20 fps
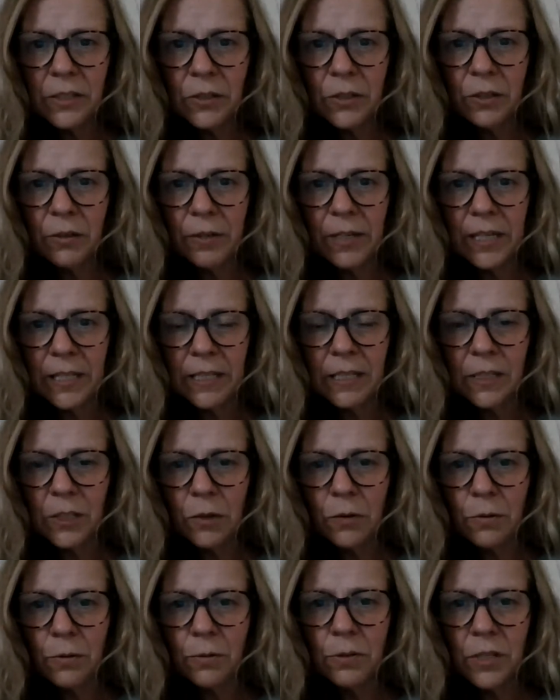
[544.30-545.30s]
doing is
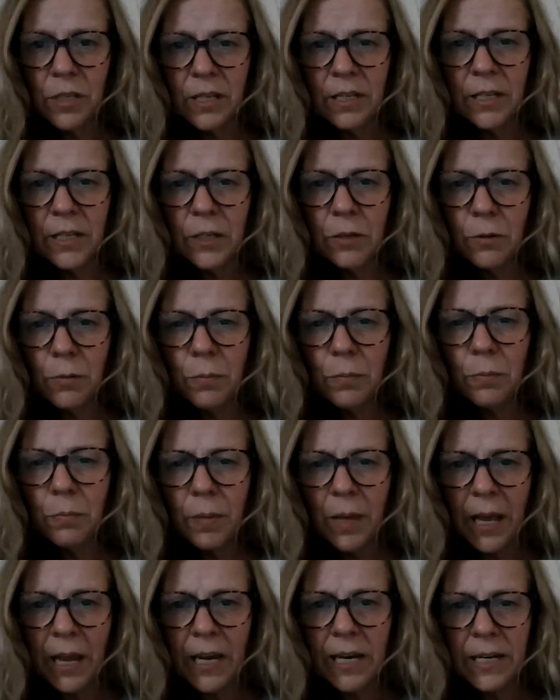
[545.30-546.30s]
causing you
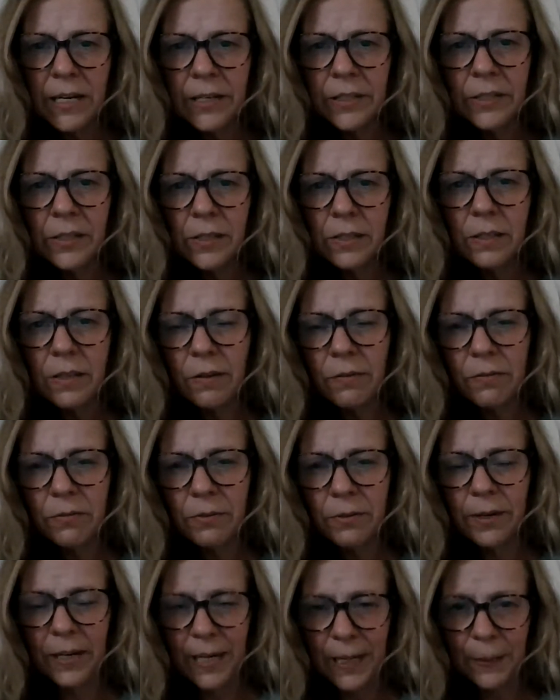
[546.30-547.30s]
pain and
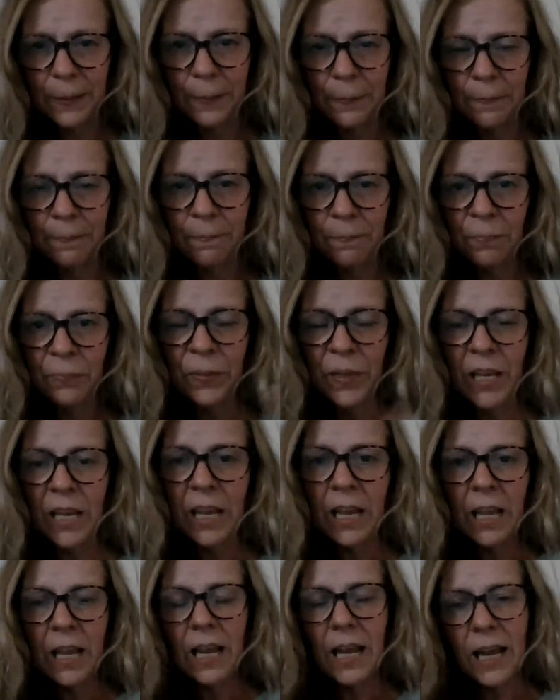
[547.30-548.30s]
suffering.
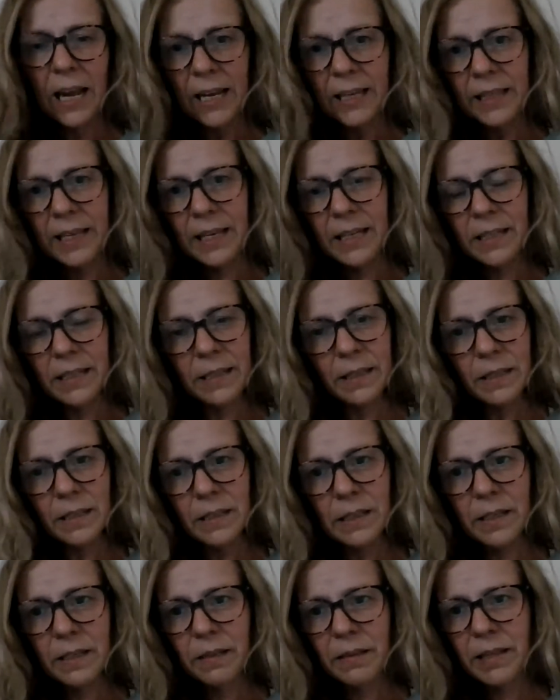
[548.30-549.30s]
And then
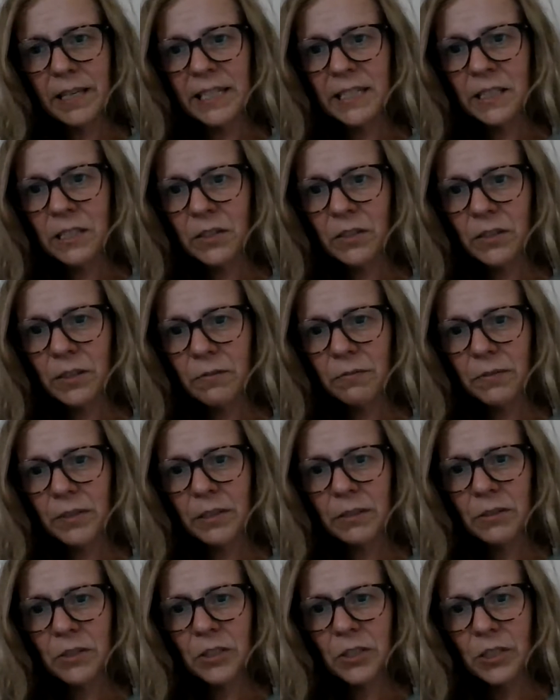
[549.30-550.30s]
the things for the
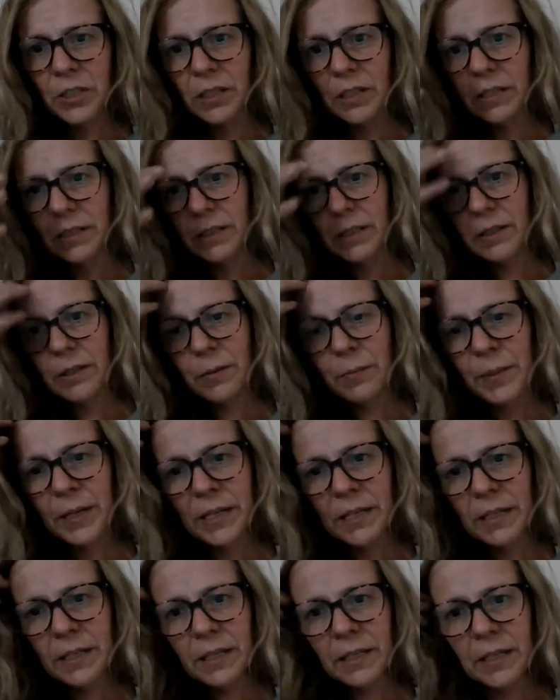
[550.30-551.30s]
future. I
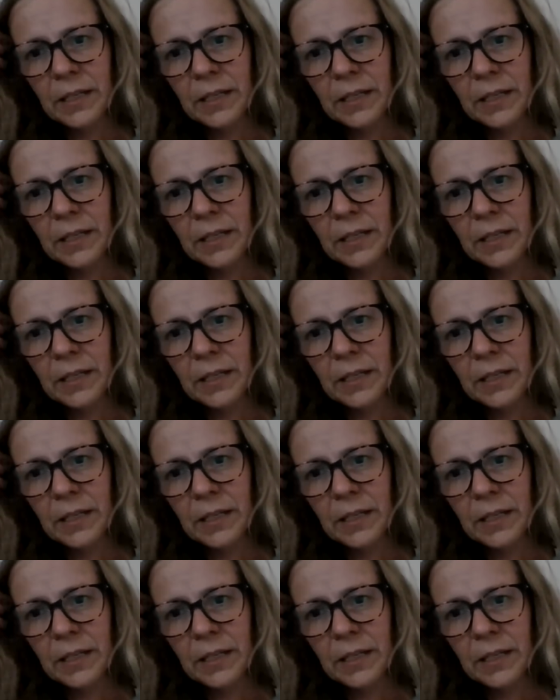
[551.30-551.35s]
mean,